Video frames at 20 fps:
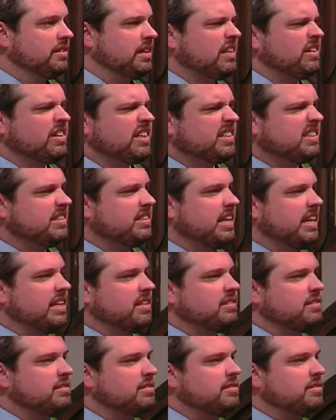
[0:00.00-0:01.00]
I look at the
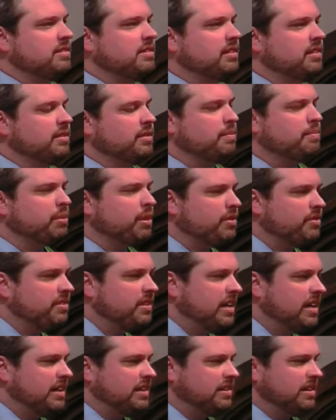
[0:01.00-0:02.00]
dates, you know, the birth
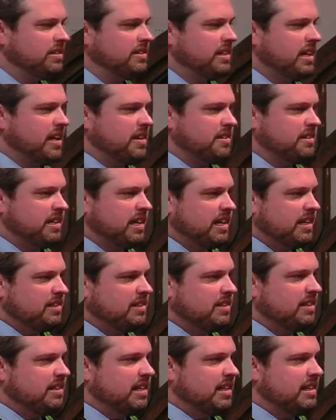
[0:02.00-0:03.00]
date, the death
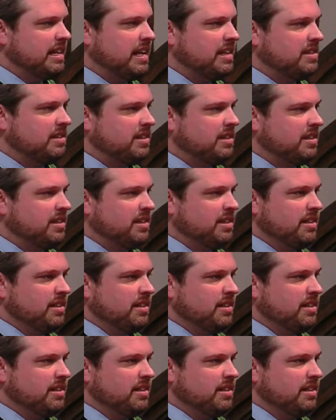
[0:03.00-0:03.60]
date, and then that